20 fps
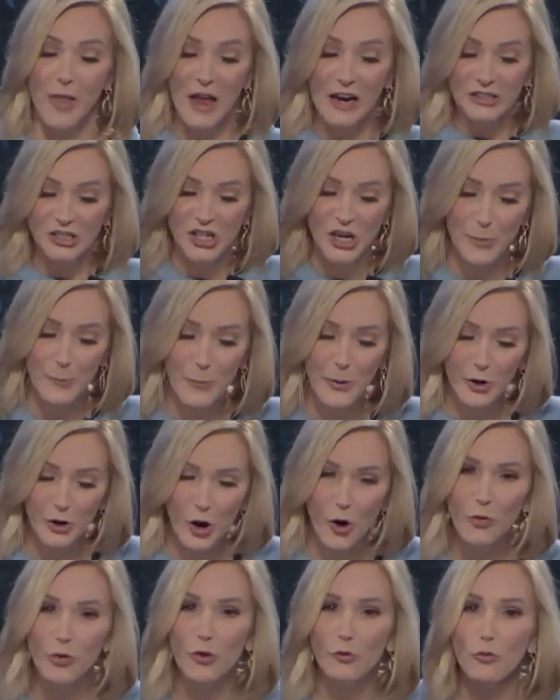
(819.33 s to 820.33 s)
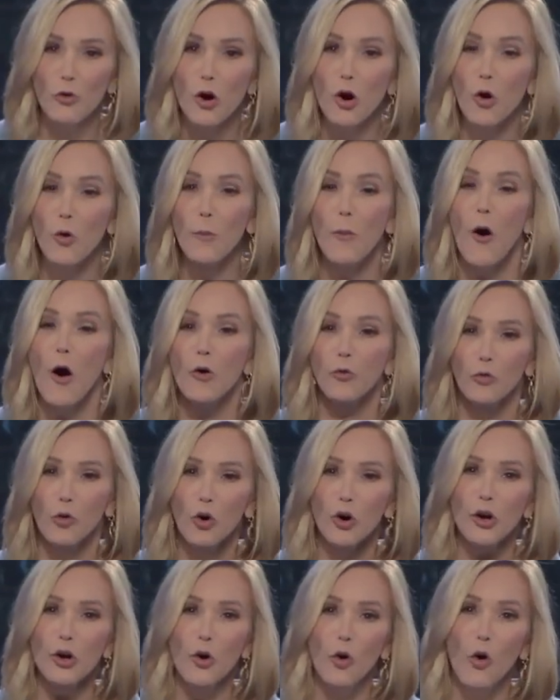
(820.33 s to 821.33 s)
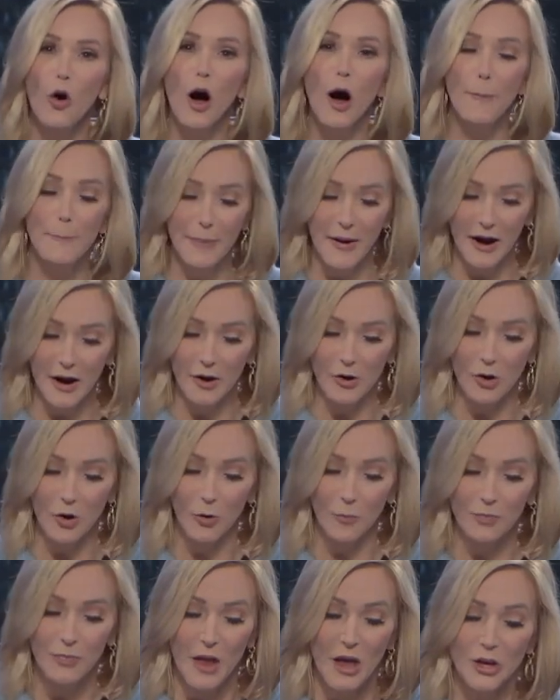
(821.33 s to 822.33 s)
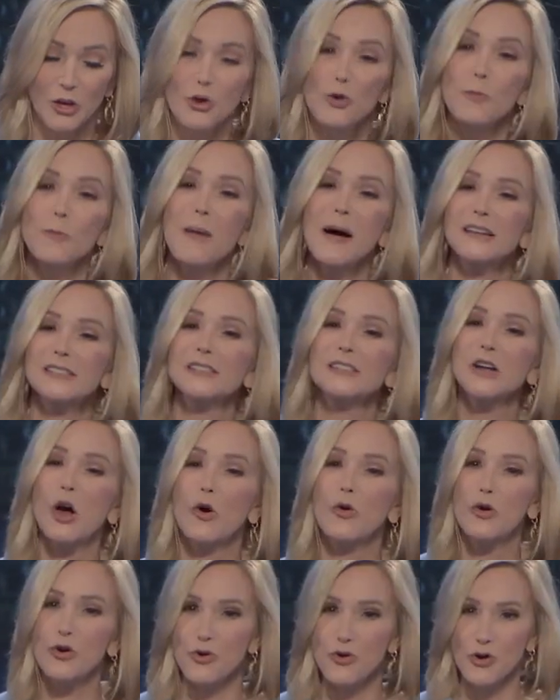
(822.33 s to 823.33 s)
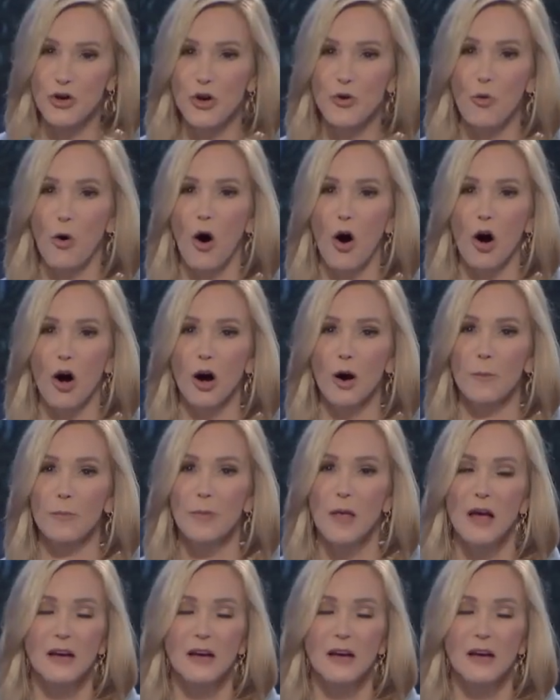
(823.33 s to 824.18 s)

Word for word: She put on the robe, royal apparel. You must know who you are.